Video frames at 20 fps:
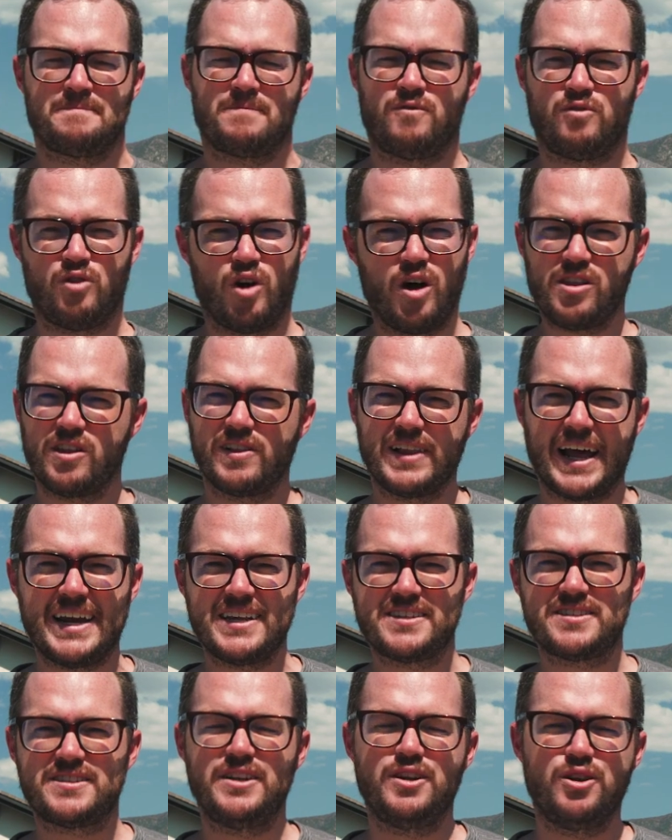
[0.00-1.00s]
For all the
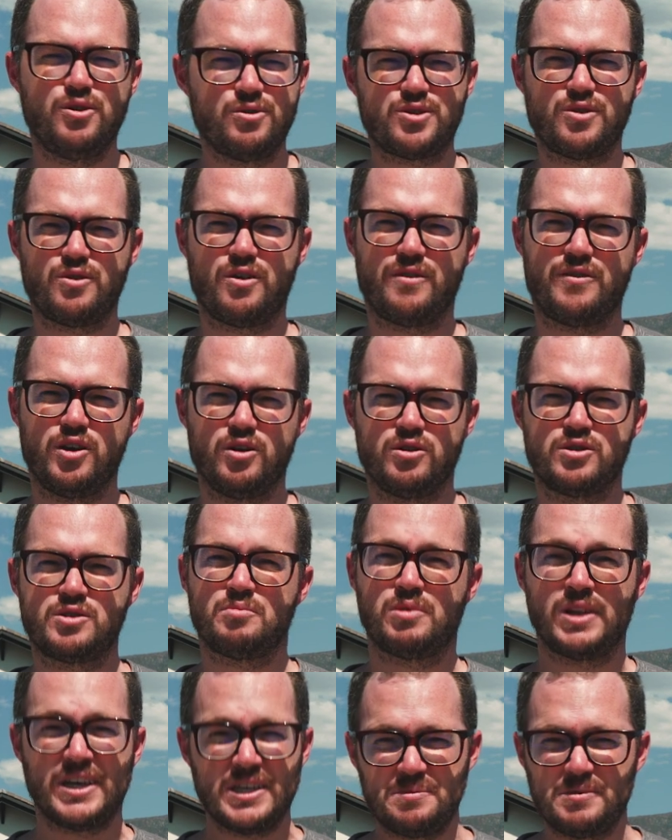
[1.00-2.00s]
latest in news and reviews,
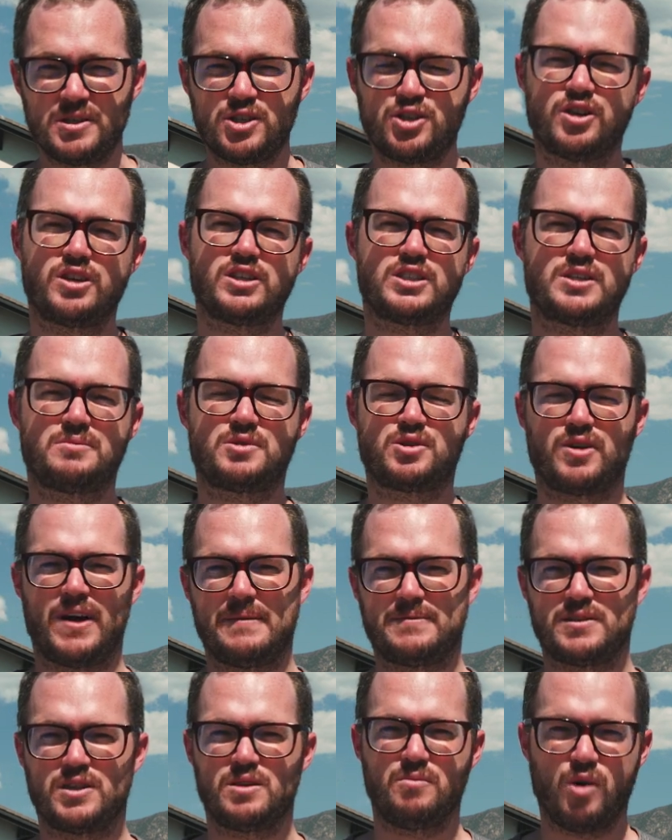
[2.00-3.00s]
please be sure to subscribe to
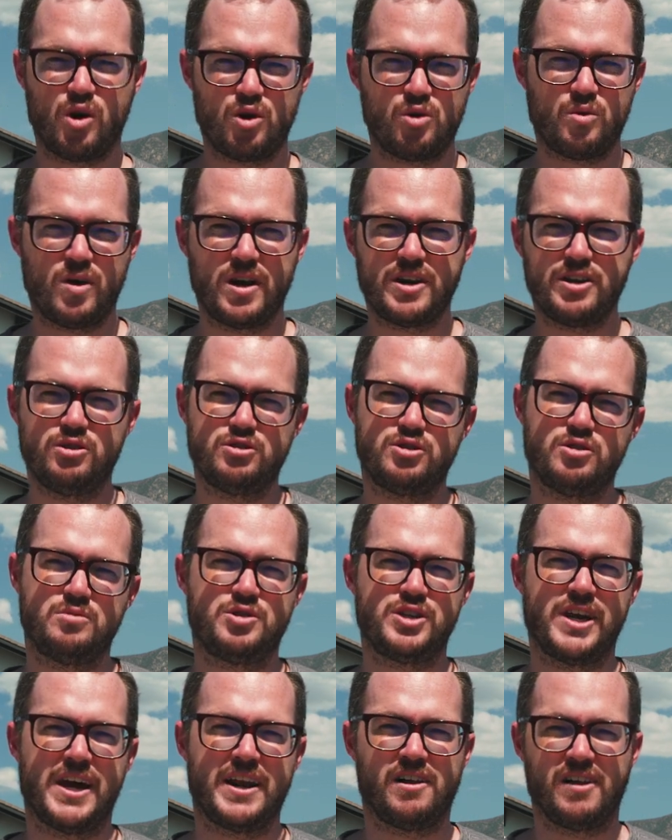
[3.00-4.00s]
the Motor1 YouTube
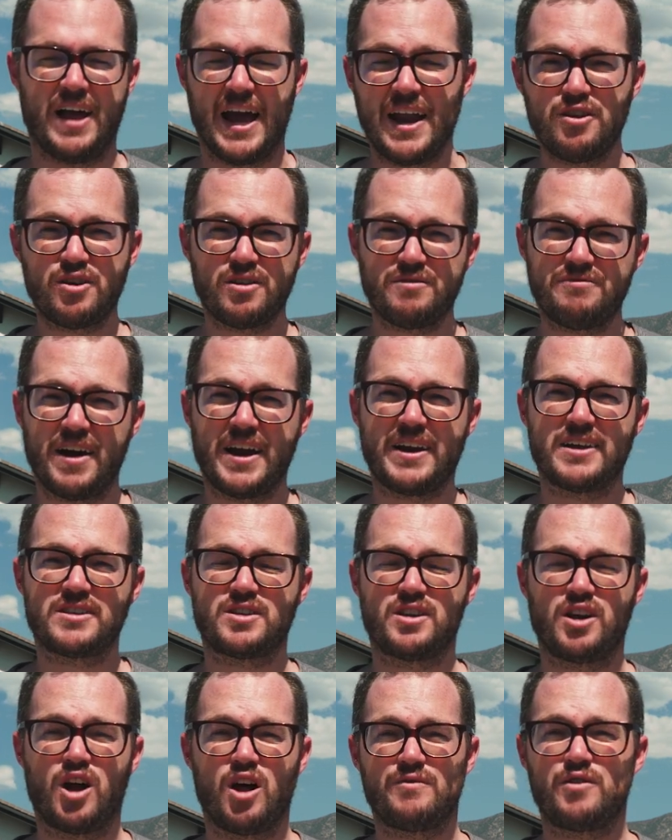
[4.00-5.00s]
channel, and you can find us on
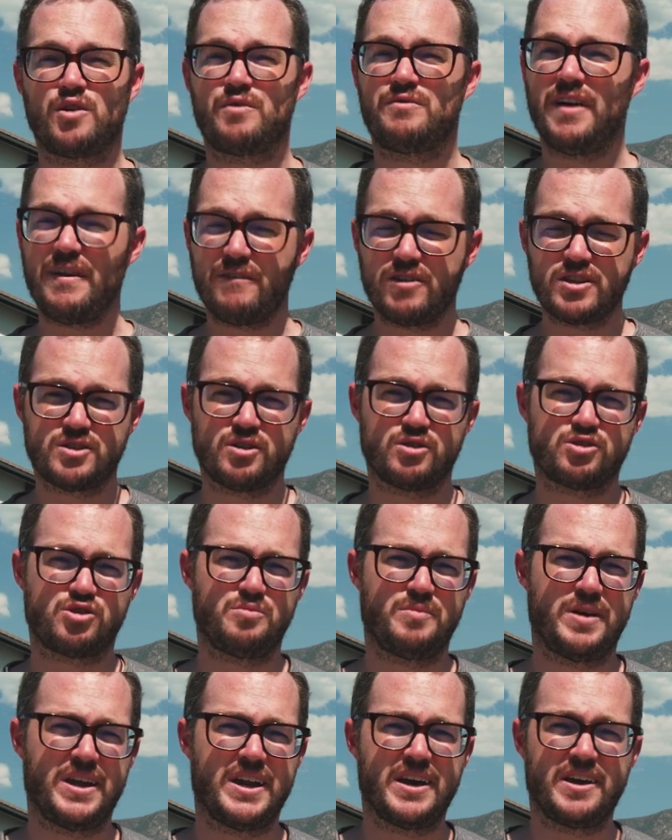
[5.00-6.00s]
all of your favorite social
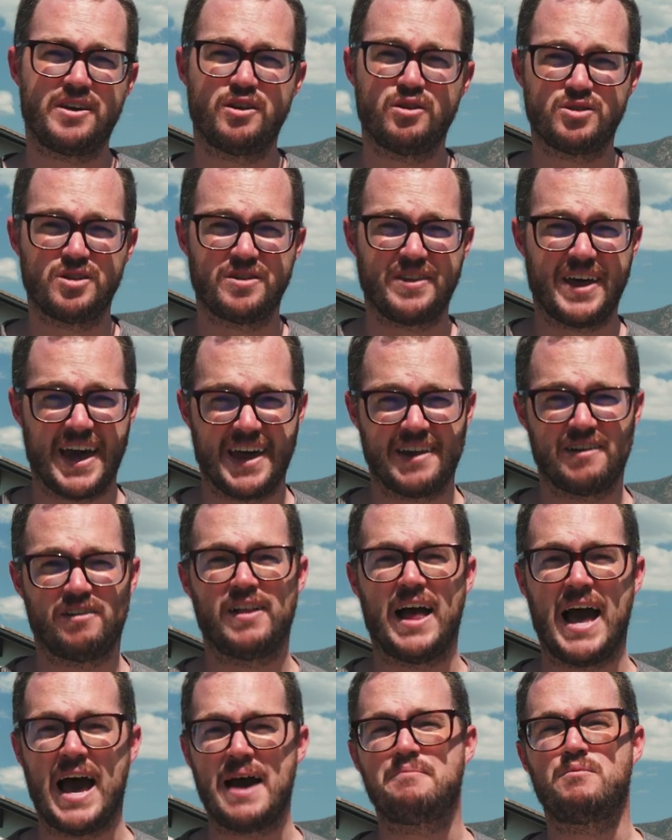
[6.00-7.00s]
media using the handle
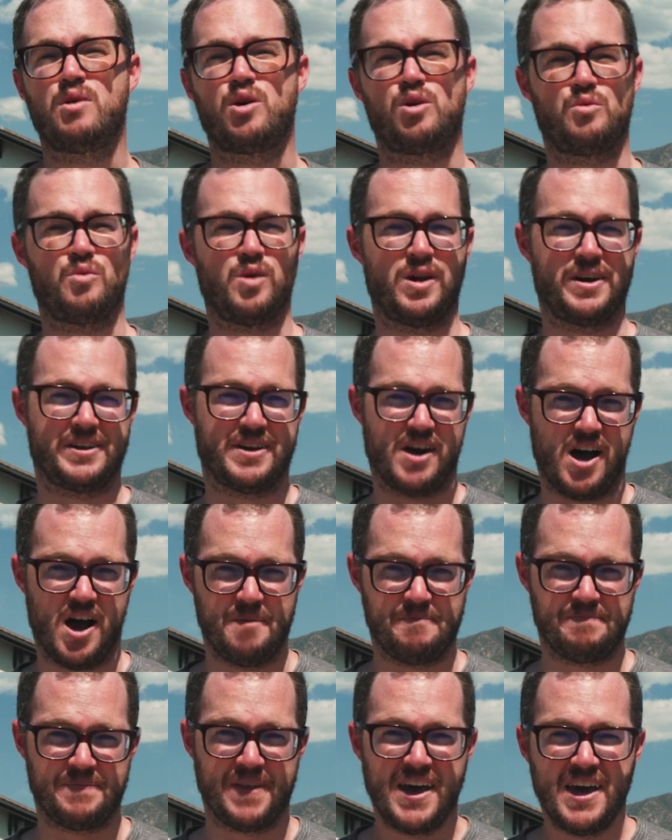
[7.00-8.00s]
at Motor1.com.
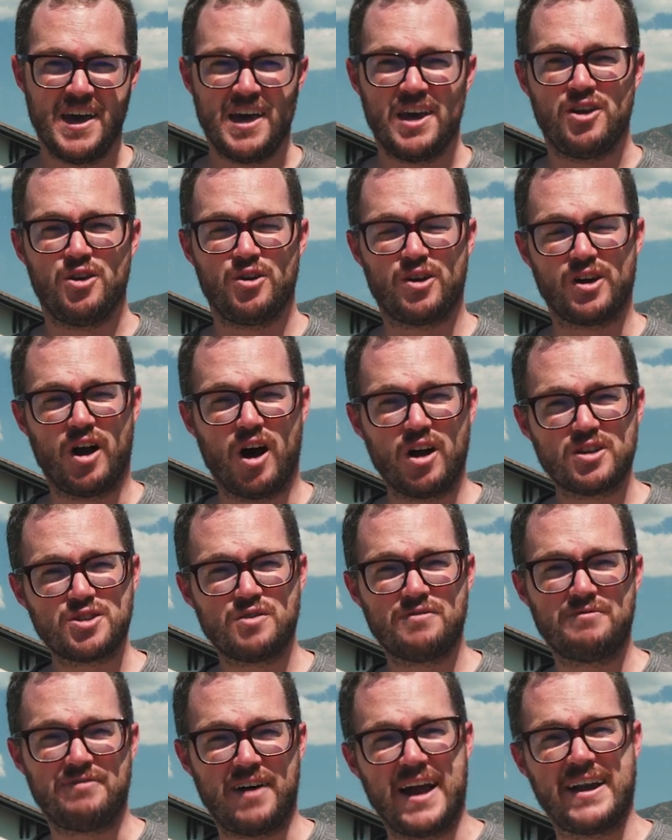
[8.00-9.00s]
You can also
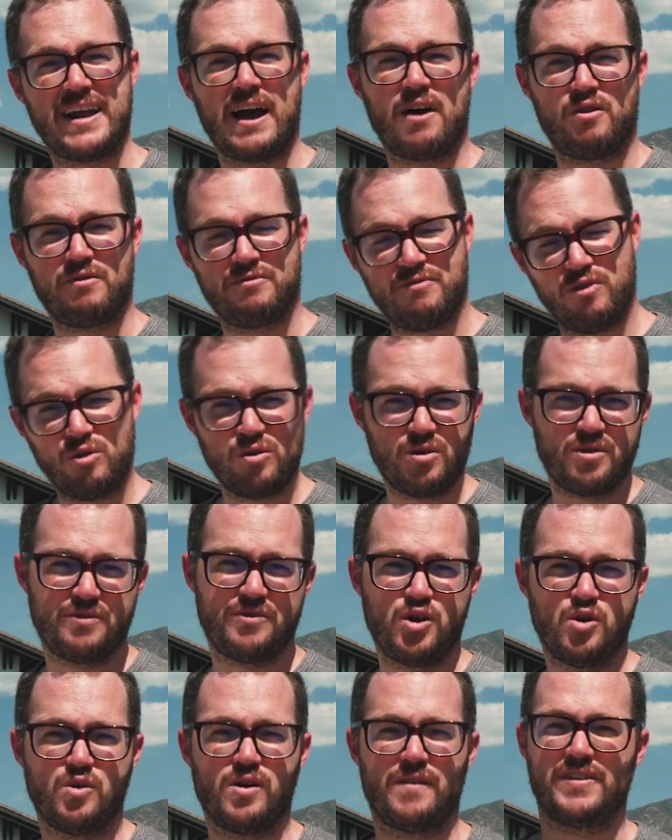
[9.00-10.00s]
find our full
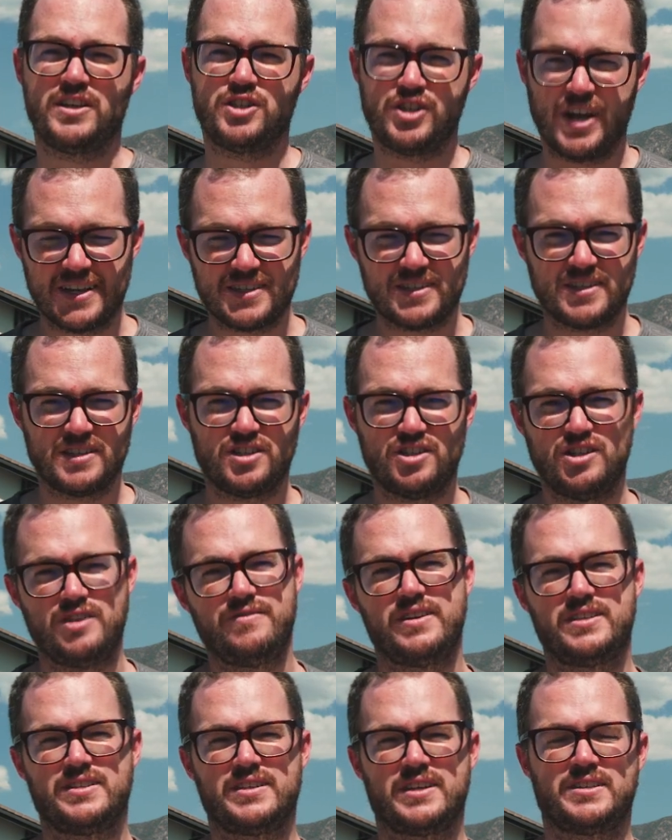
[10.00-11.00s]
review of the Genesis
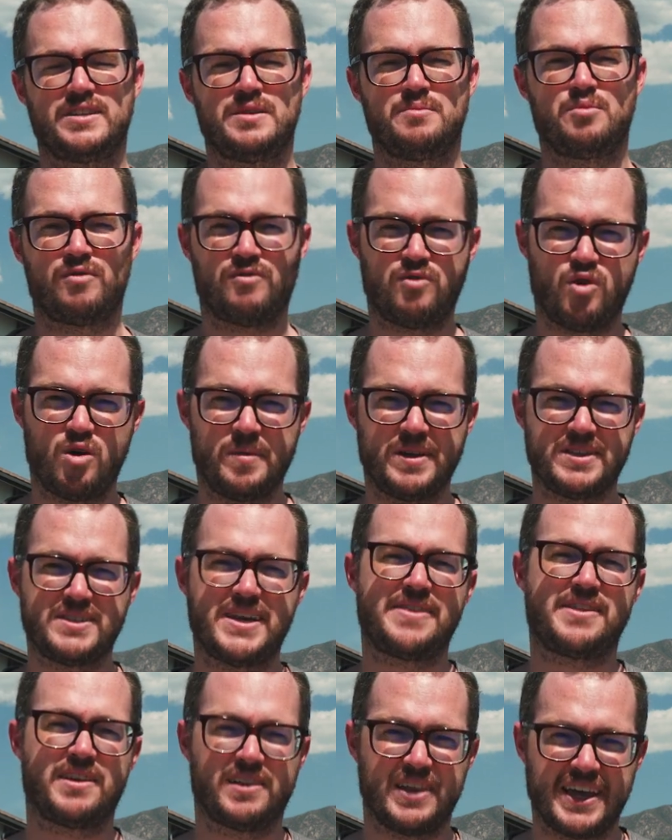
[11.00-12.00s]
GV60 performance at
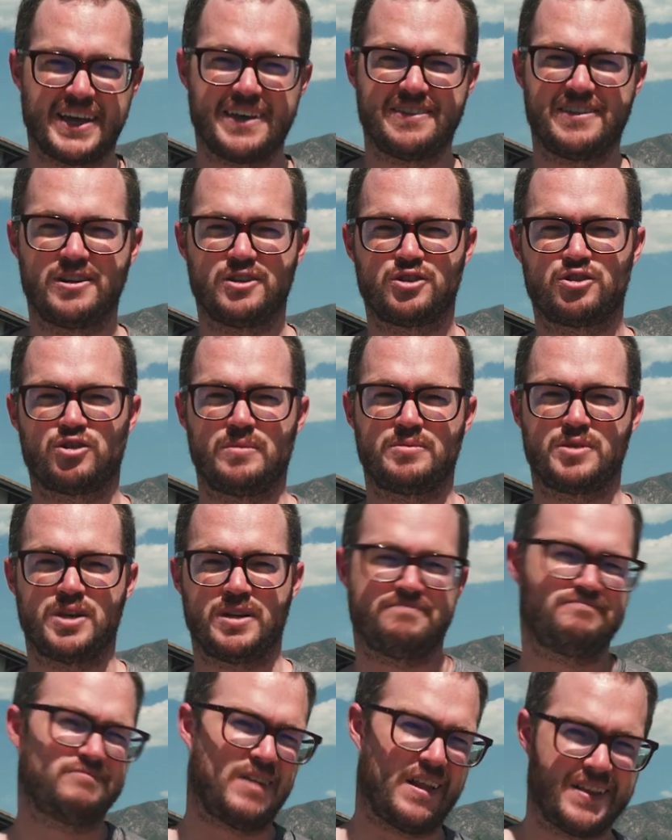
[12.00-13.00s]
the link in the description.
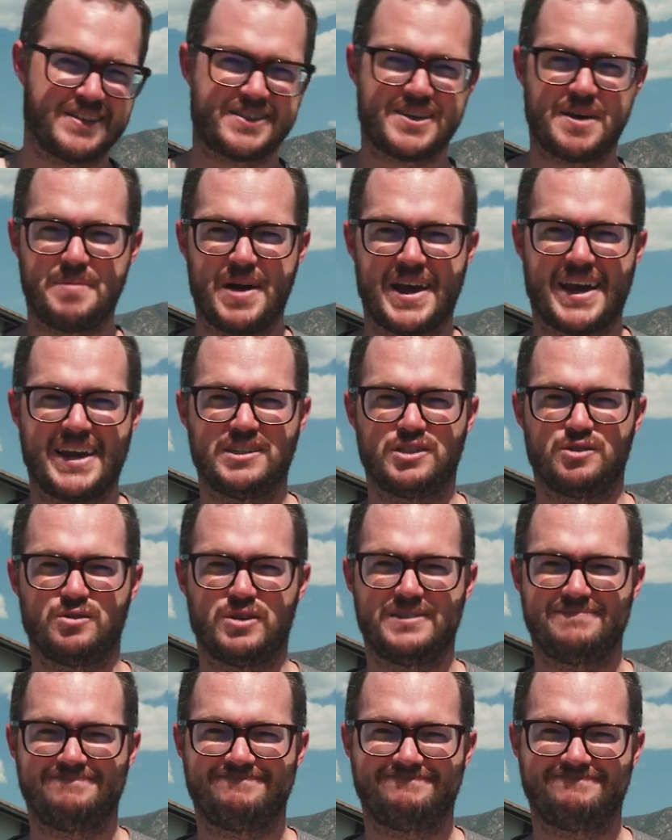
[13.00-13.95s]
Now let's get back into it.